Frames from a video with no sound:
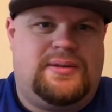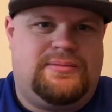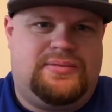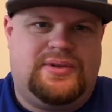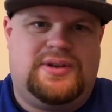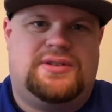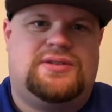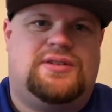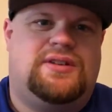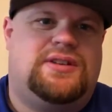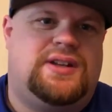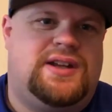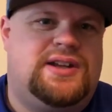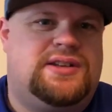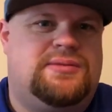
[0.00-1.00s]
I'm pretty sure it's
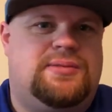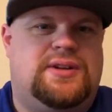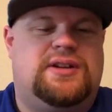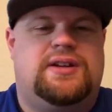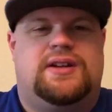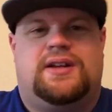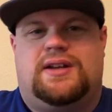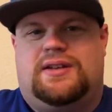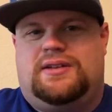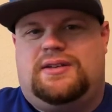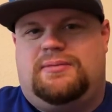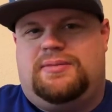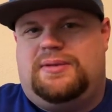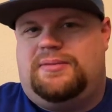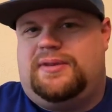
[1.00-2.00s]
X, but
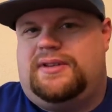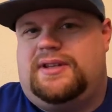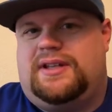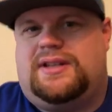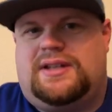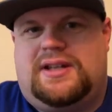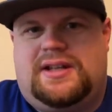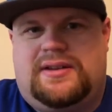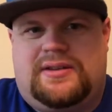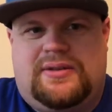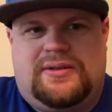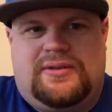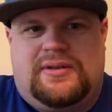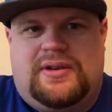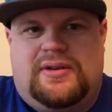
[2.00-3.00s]
some people say 10, so
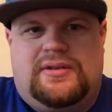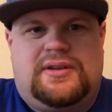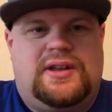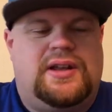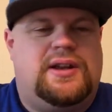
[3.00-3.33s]
who knows.